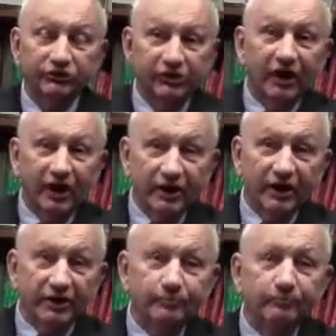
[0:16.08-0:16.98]
at the
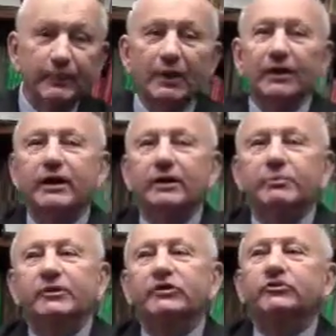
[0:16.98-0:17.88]
CIA,
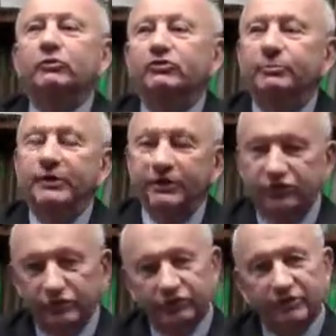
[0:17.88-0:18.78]
and because it was a
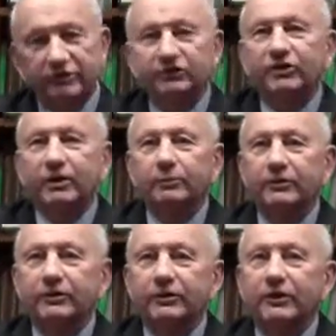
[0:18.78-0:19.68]
managerial
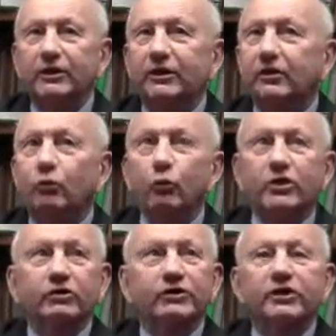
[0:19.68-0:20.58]
assignment,
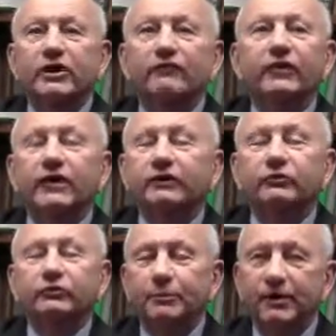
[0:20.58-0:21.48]
weirdly enough, I got
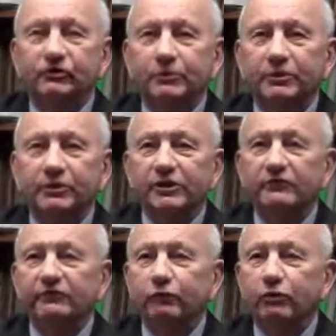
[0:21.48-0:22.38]
the
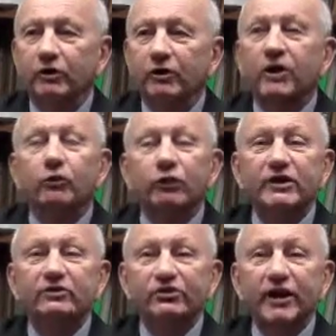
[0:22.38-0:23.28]
responsibility for
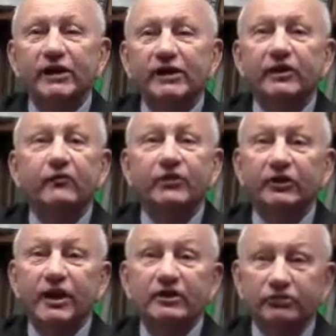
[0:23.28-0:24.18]
redesigning
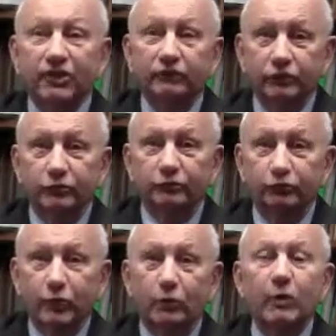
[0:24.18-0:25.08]
the liaison
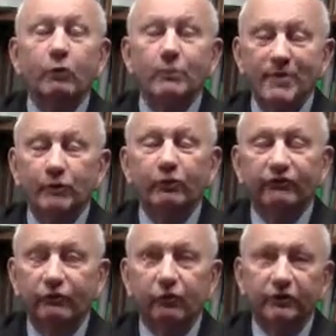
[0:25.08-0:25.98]
rooms where we would meet with
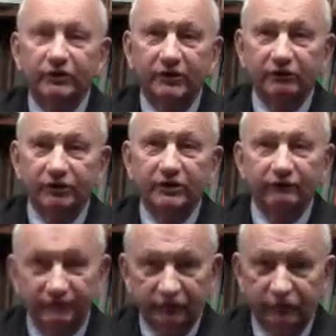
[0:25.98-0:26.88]
foreign
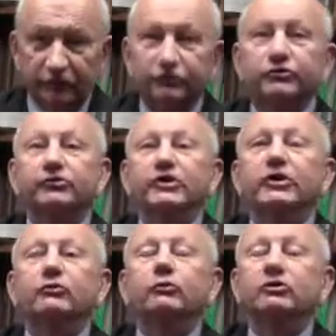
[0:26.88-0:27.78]
liaison visitors to the
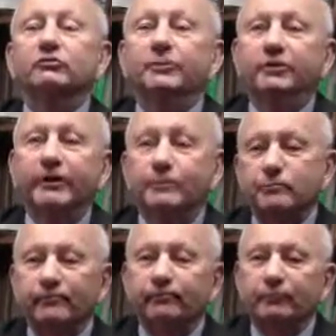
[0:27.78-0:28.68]
headquarters building.
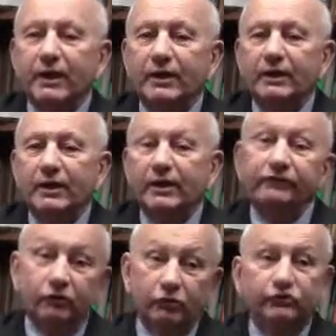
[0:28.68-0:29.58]
And
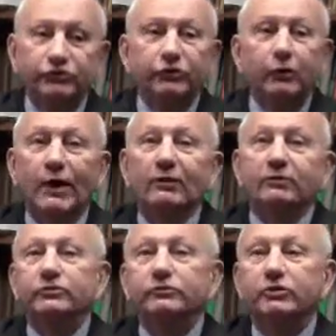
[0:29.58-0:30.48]
of course, you go out
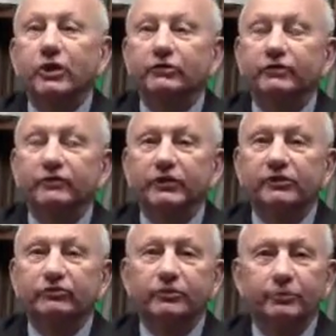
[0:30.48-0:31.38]
and you talk to the various